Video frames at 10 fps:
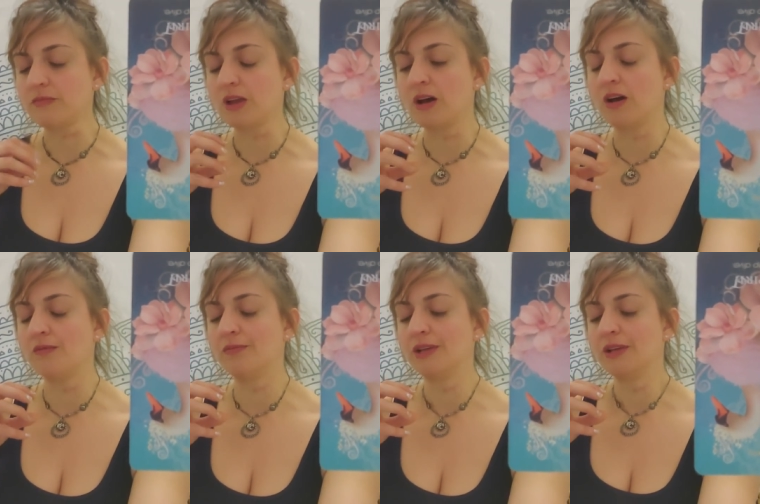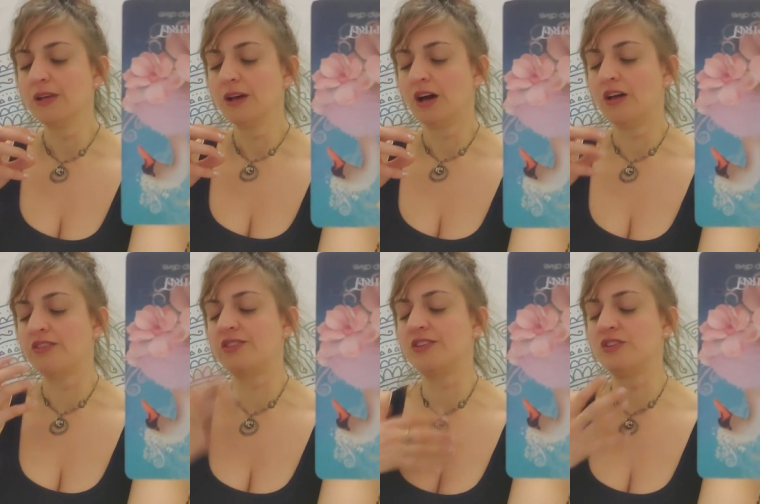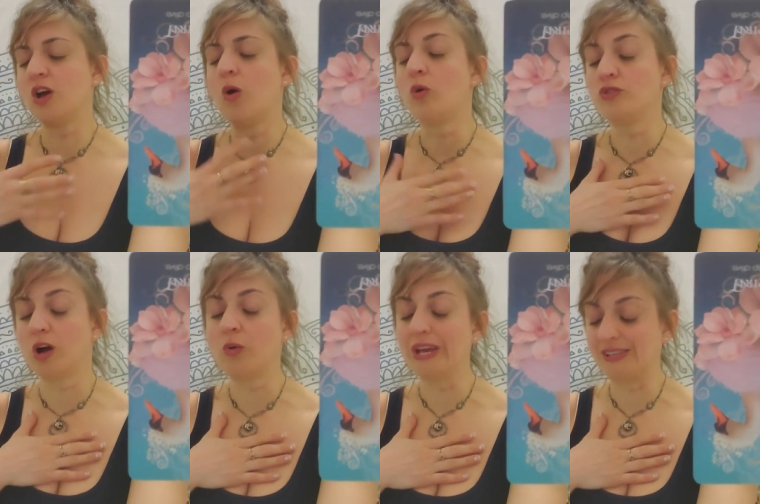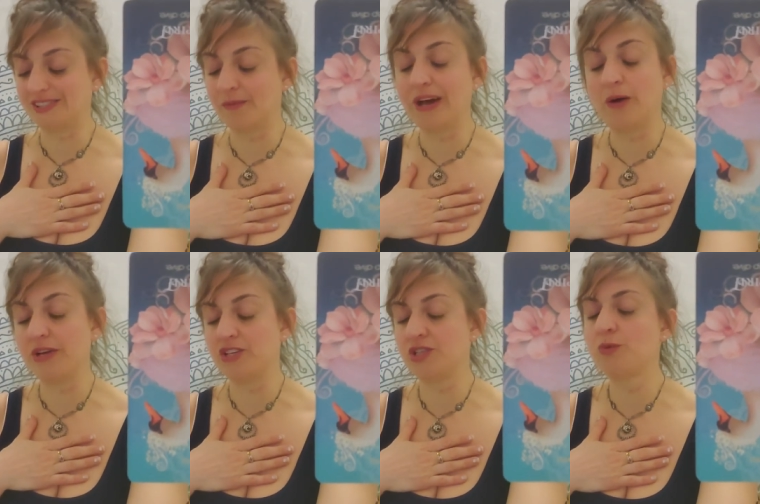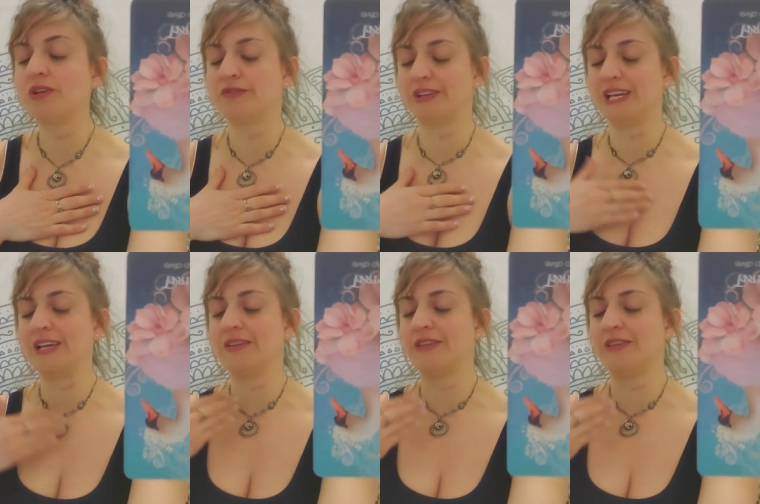um uh, no knowing somehow intuitively